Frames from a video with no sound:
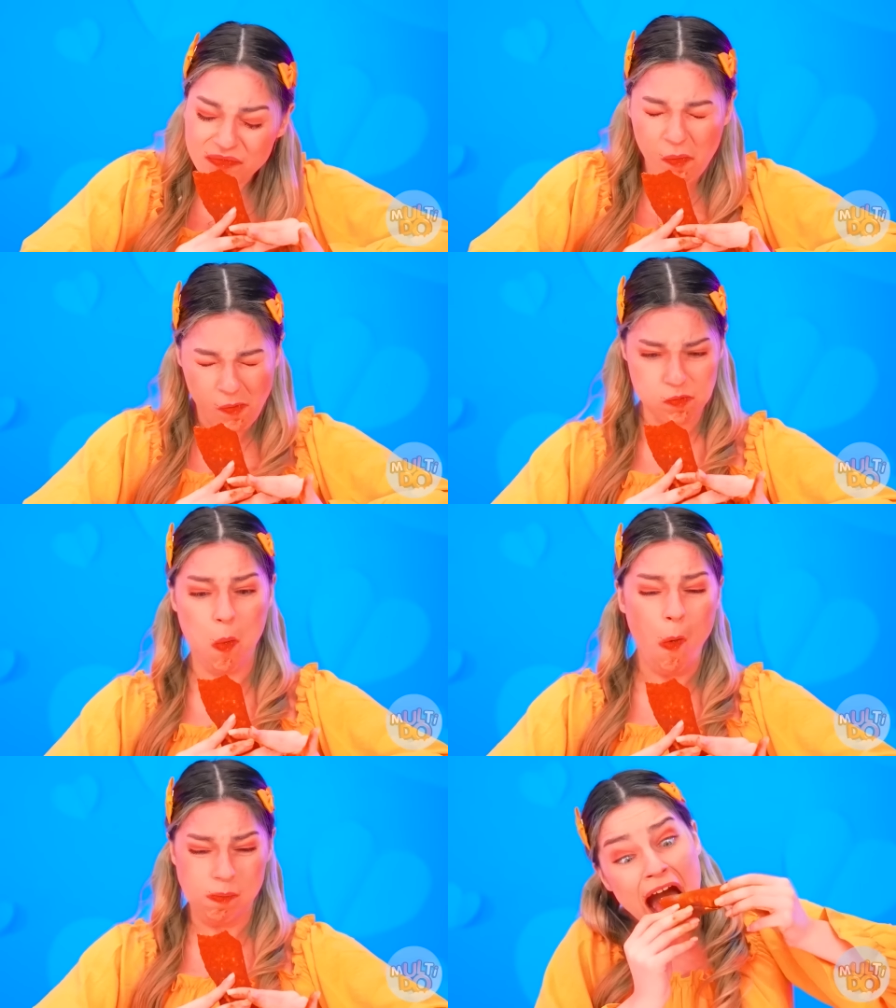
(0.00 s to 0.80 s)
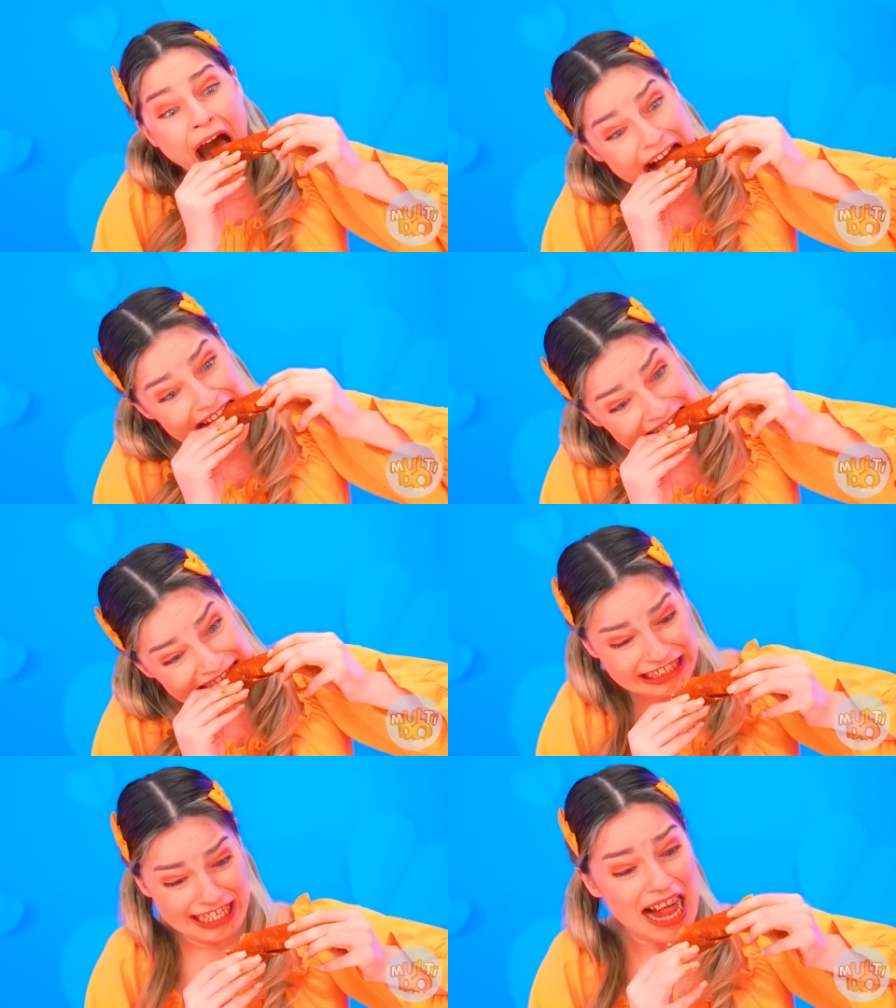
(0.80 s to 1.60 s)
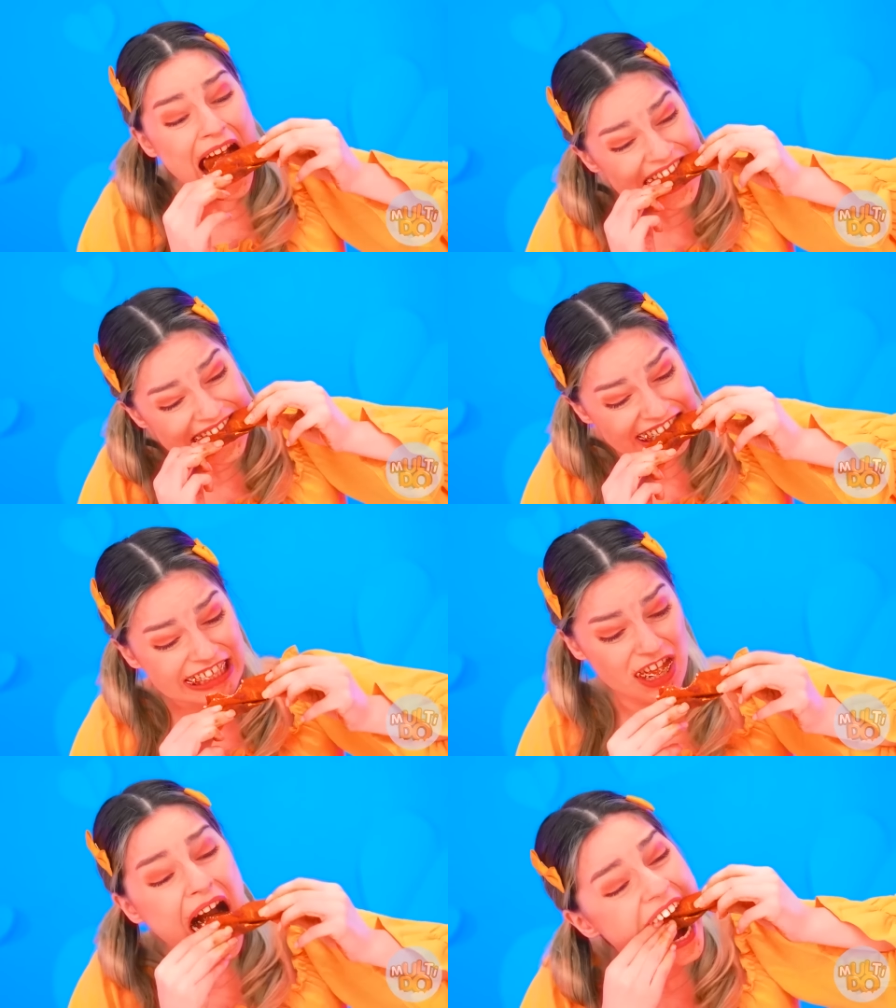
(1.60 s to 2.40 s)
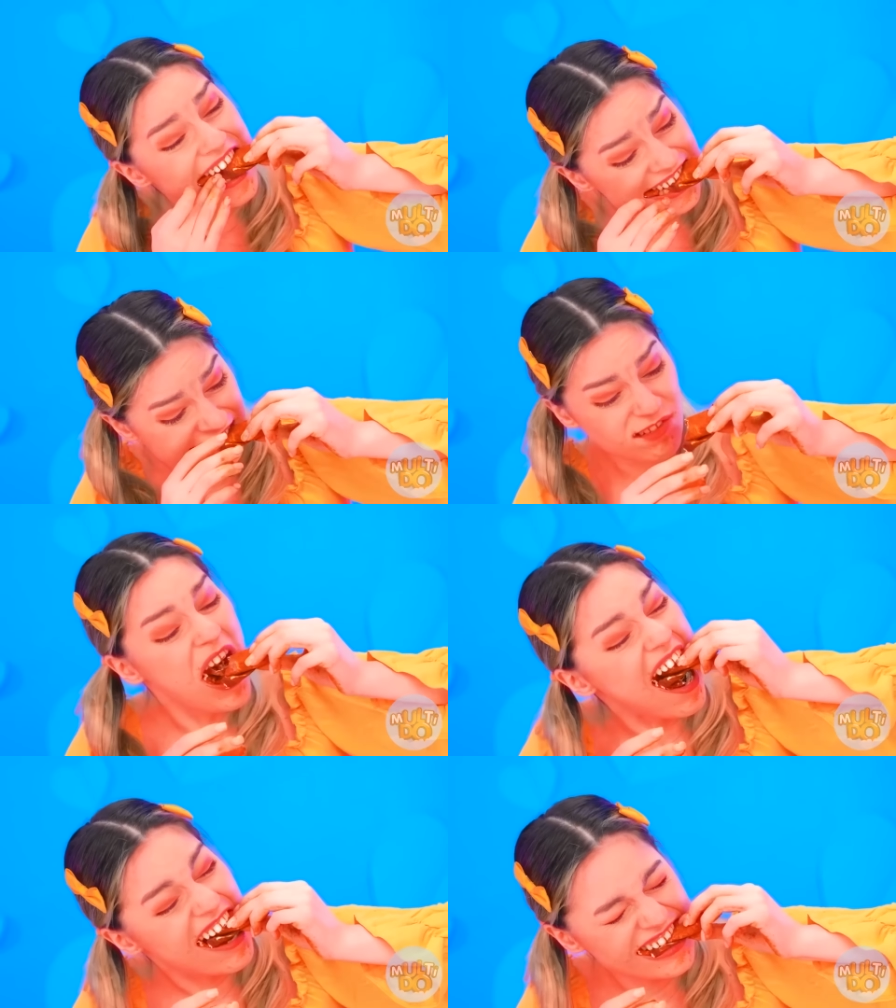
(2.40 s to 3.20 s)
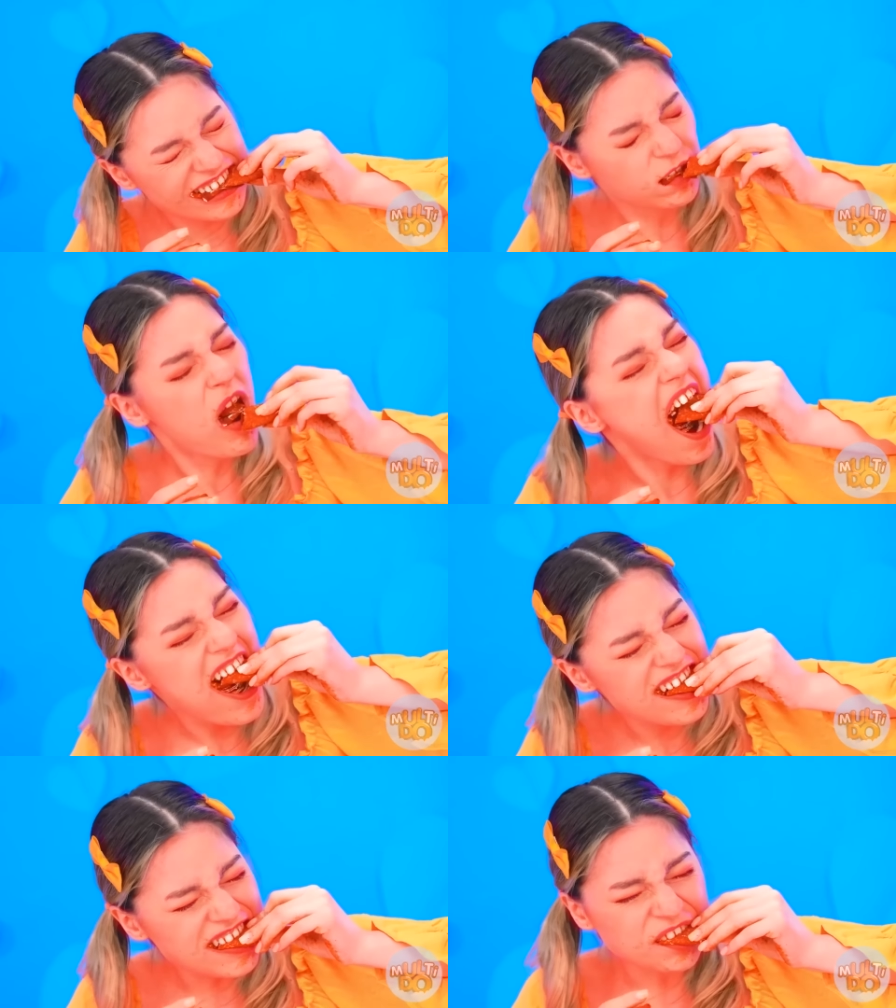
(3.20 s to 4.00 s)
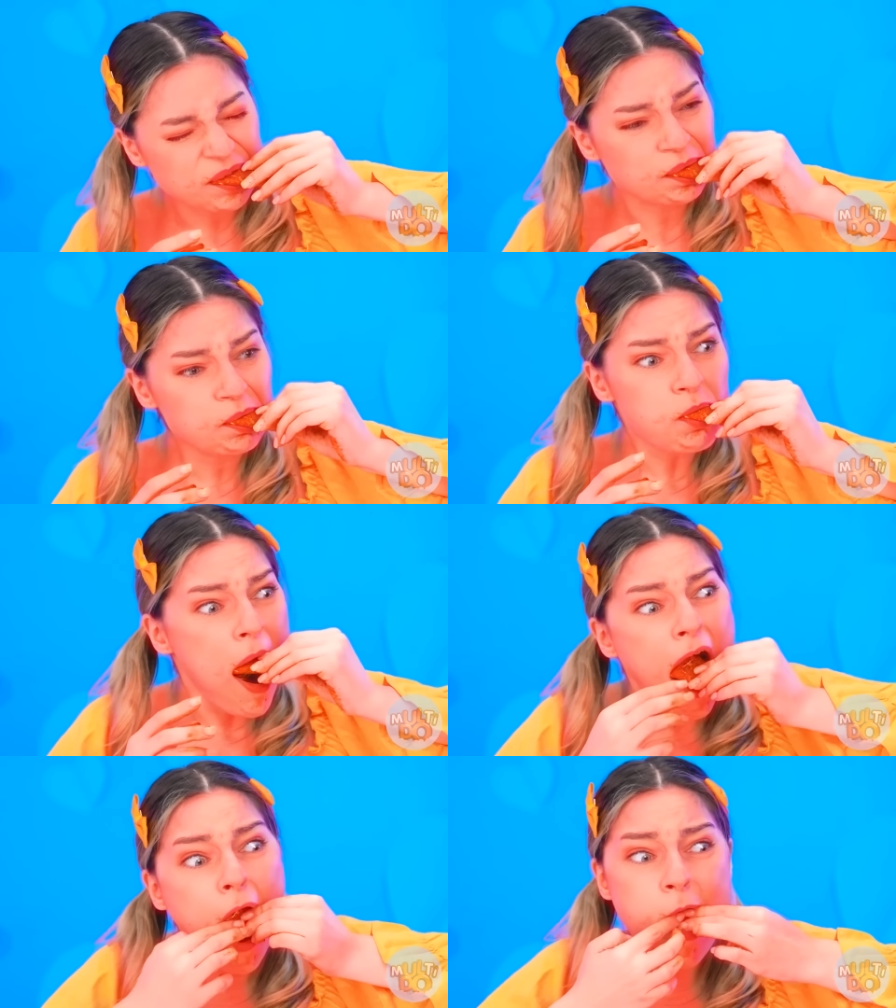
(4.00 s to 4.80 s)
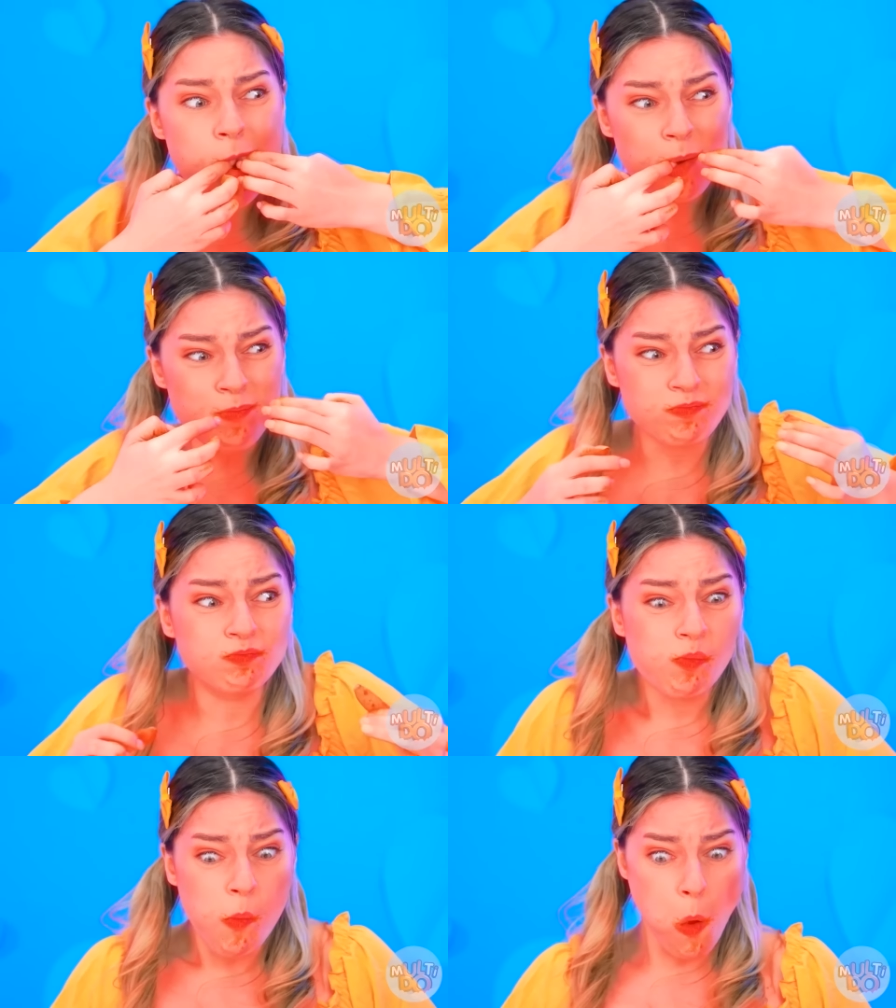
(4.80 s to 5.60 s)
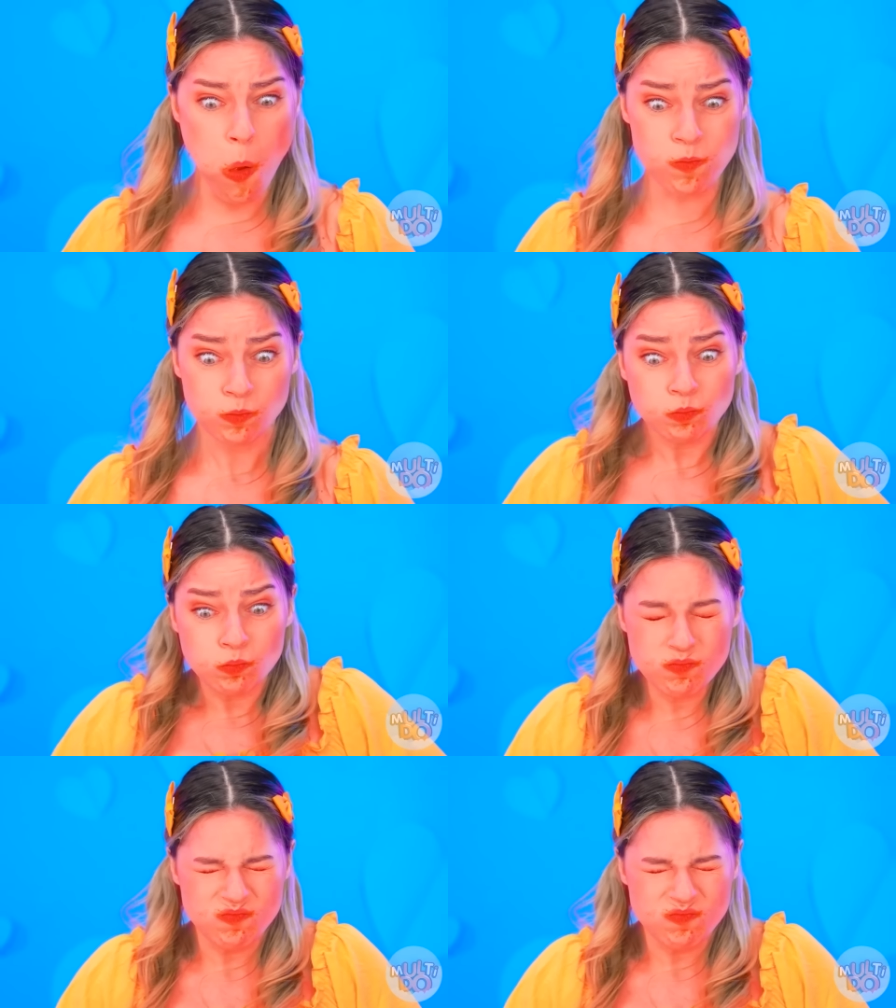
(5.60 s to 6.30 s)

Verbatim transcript: Okay, just a little bit left. Oh, maybe. Oh, survive. No.